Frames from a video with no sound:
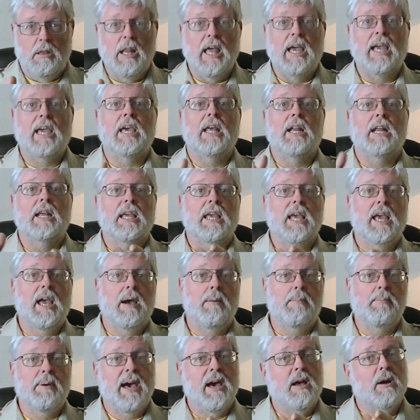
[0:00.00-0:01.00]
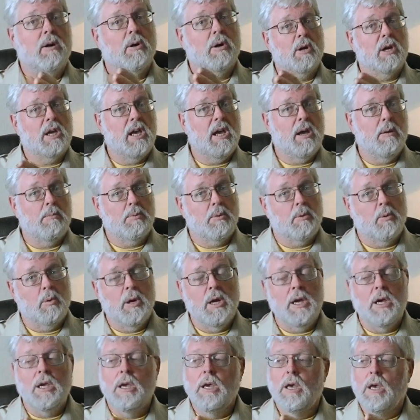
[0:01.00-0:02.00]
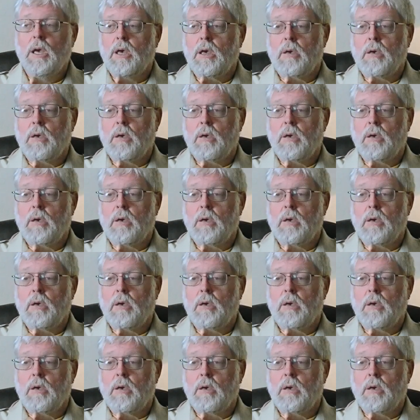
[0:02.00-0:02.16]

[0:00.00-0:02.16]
like at a camp out a camporee